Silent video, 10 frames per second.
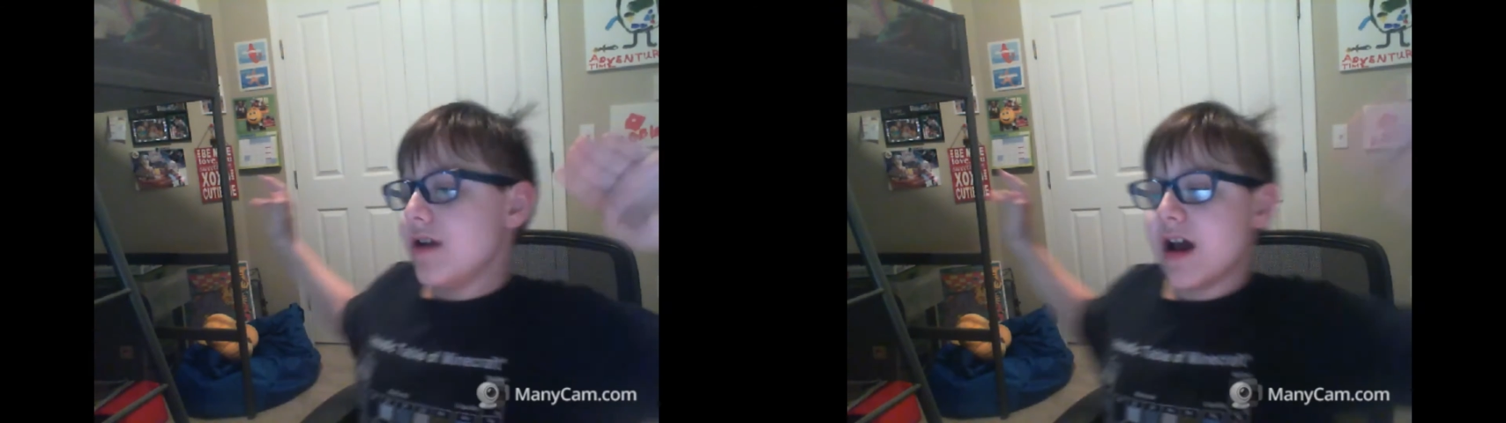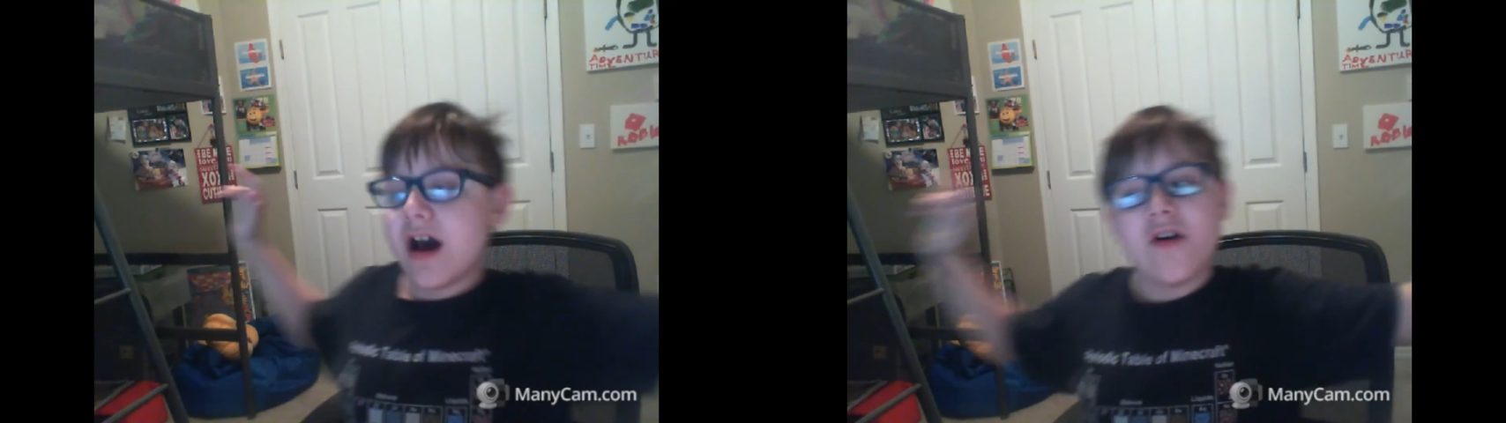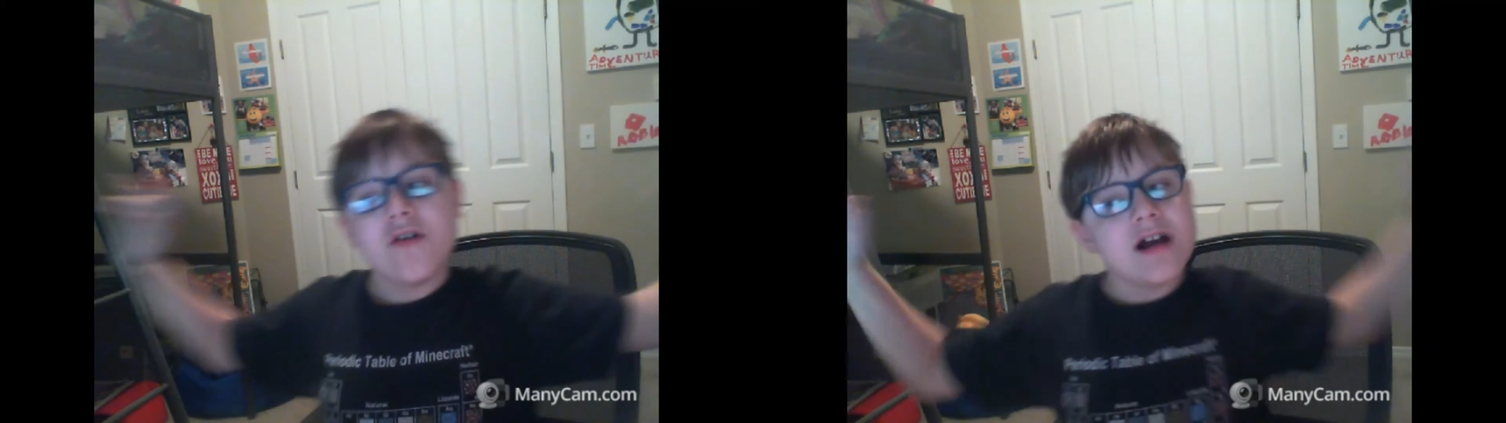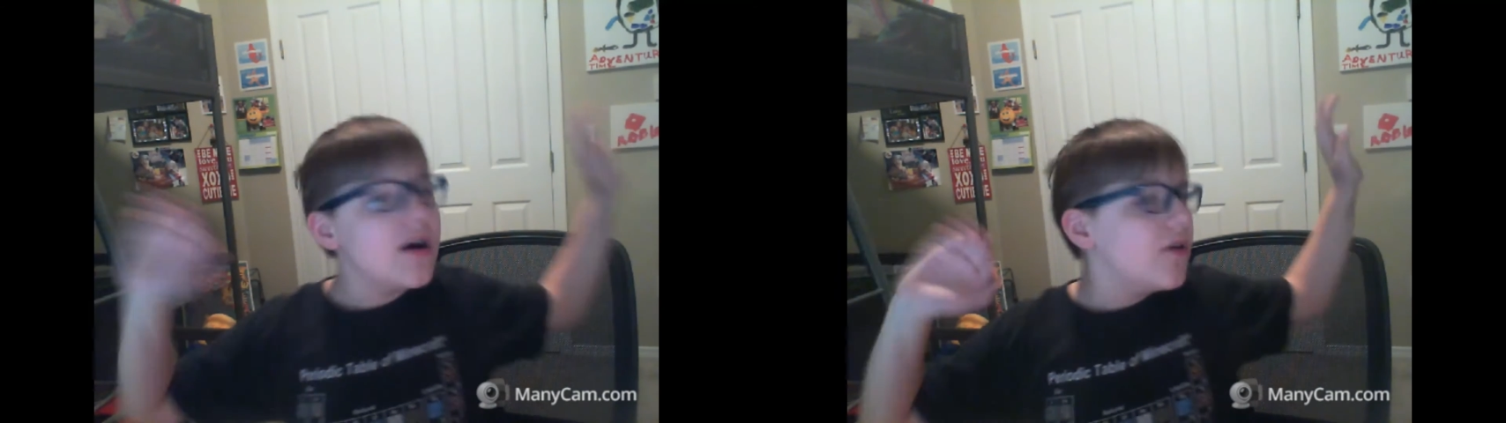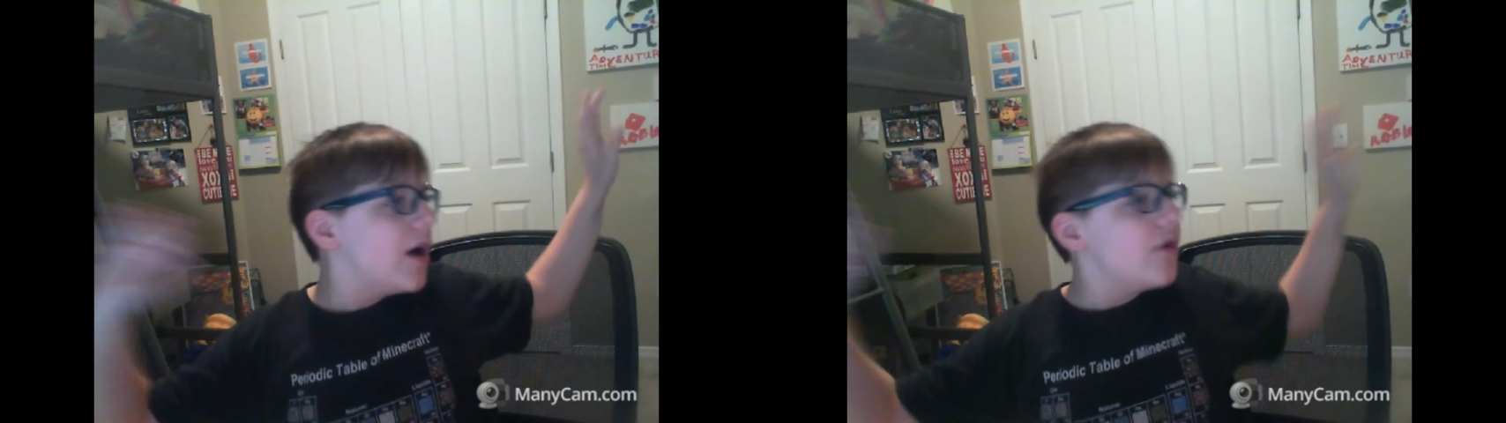no
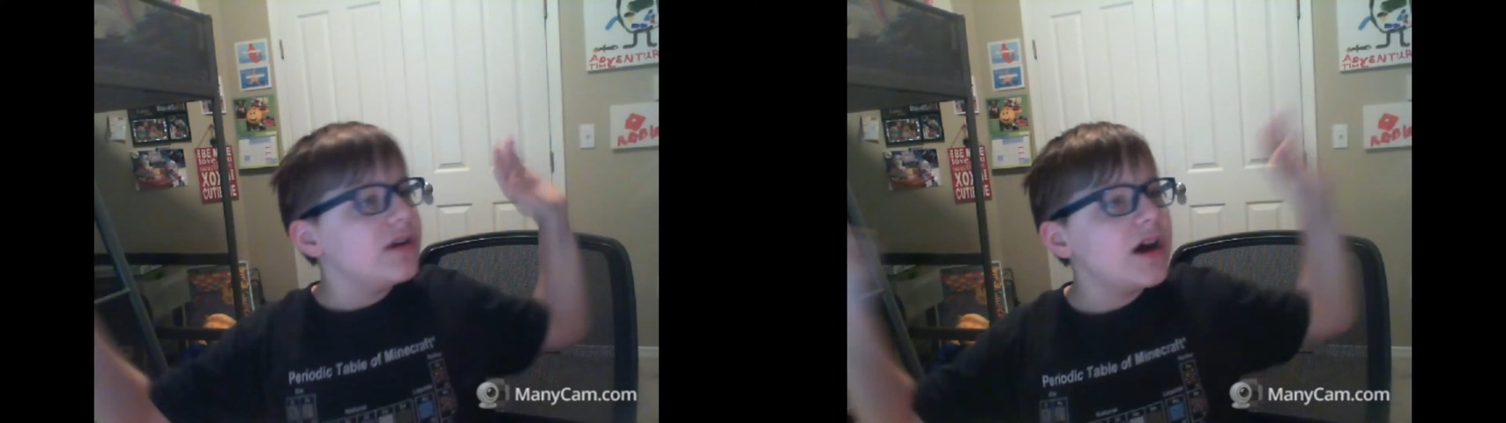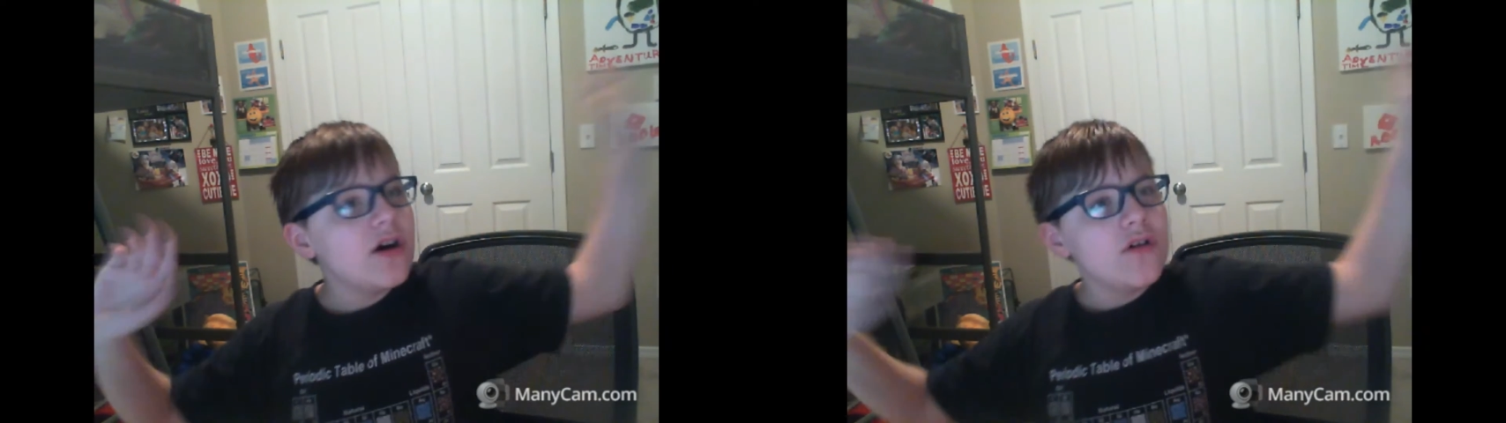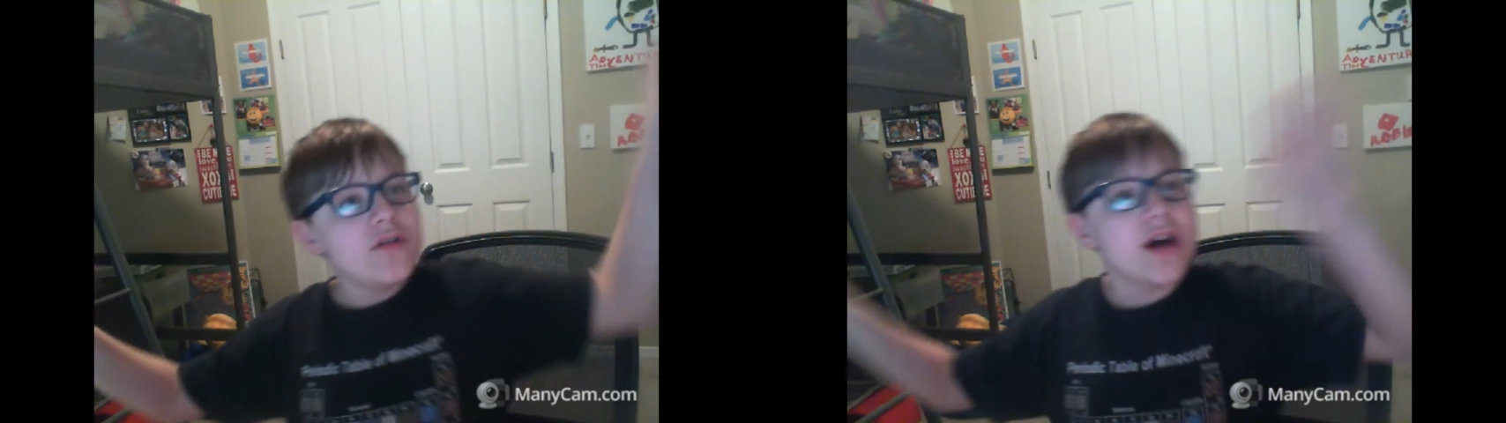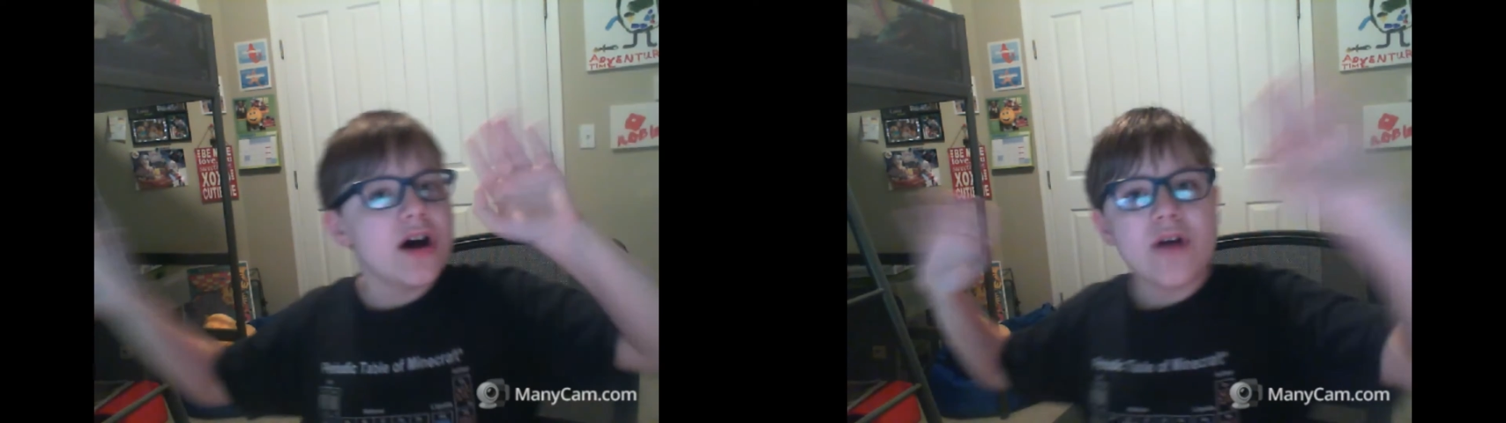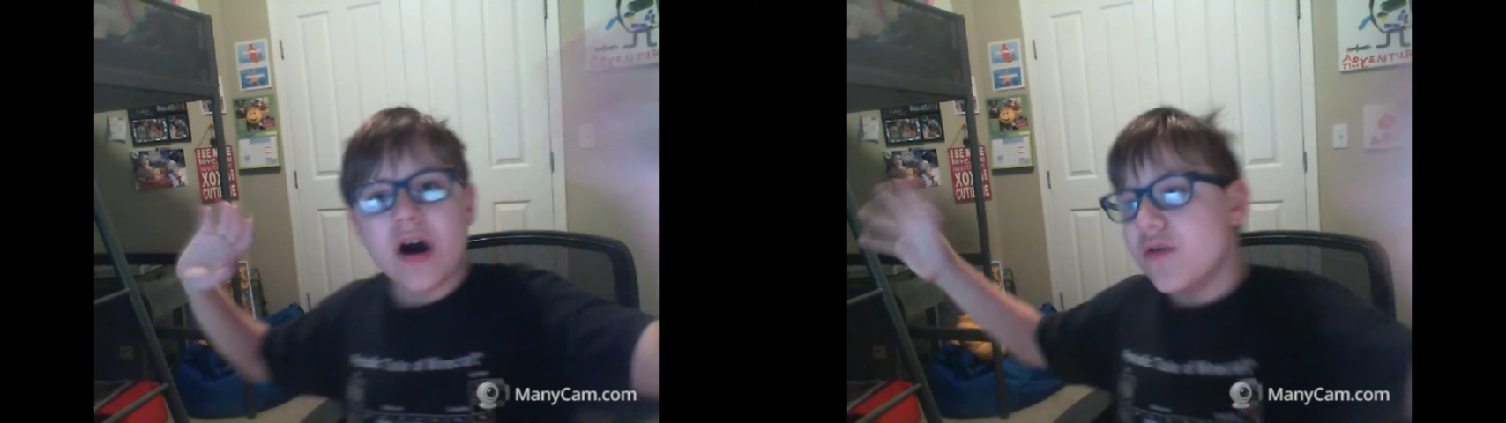no oh no no oh